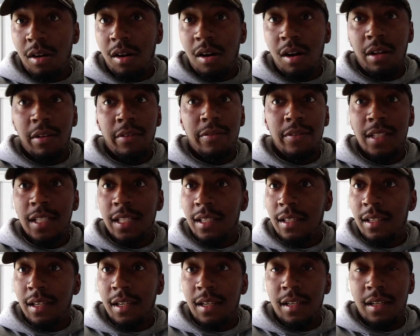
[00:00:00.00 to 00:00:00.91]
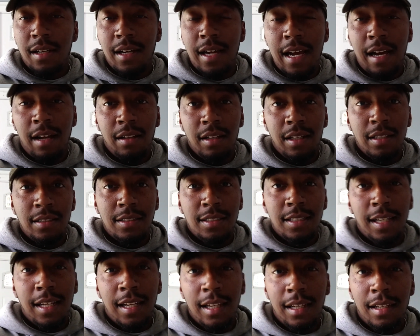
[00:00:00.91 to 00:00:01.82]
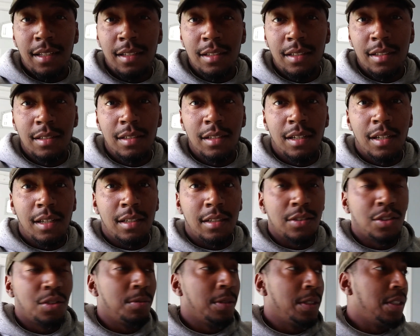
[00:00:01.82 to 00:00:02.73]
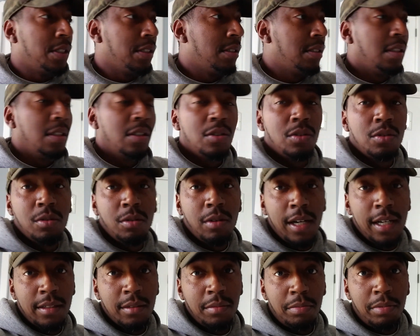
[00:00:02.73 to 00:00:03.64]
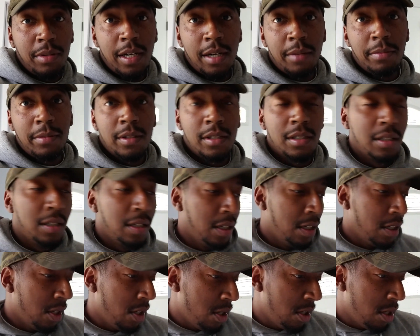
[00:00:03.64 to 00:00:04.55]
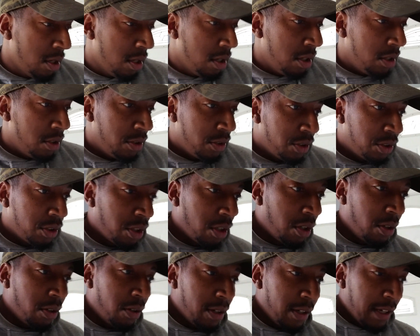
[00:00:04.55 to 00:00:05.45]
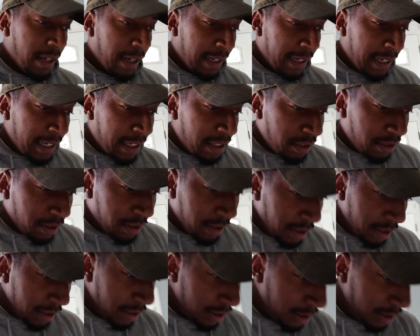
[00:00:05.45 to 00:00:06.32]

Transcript: all of the outlets and switches throughout the property. So I guess